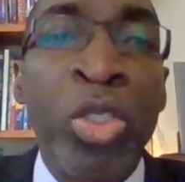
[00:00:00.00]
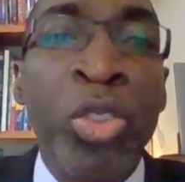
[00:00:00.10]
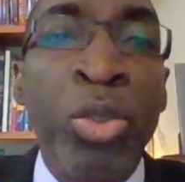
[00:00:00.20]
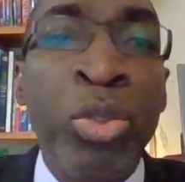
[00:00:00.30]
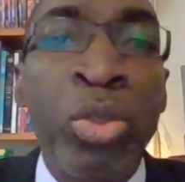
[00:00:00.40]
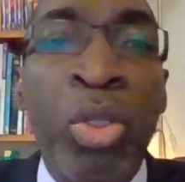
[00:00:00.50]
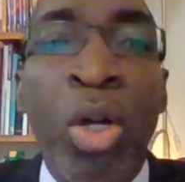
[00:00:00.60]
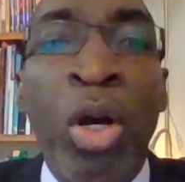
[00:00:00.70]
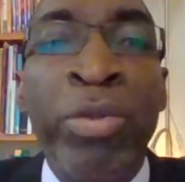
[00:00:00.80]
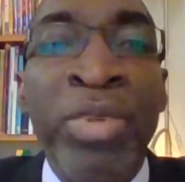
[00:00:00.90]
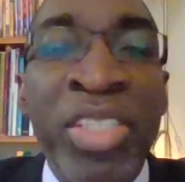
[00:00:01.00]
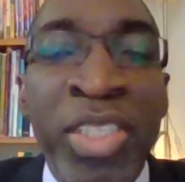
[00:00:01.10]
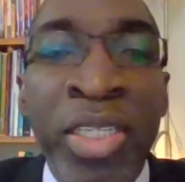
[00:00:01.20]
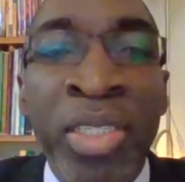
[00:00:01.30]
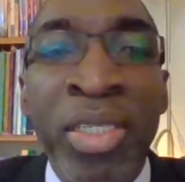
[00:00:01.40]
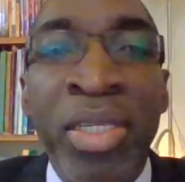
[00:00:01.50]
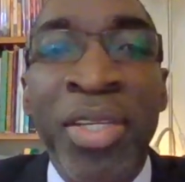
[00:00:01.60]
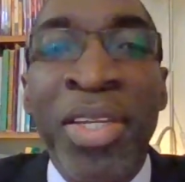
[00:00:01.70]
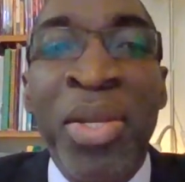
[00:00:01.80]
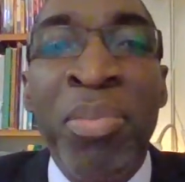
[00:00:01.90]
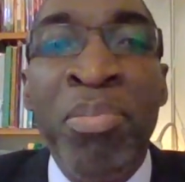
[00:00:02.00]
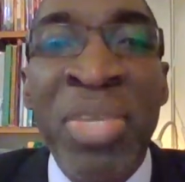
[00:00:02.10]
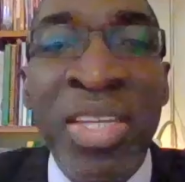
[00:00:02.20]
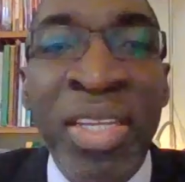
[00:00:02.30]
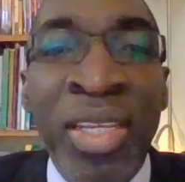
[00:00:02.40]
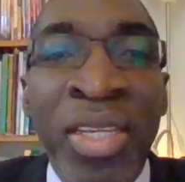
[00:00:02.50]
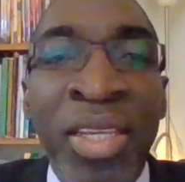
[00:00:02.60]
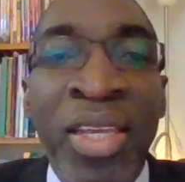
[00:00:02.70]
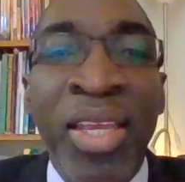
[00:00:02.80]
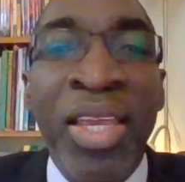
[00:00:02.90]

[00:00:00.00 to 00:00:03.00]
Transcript: to origin, meaning,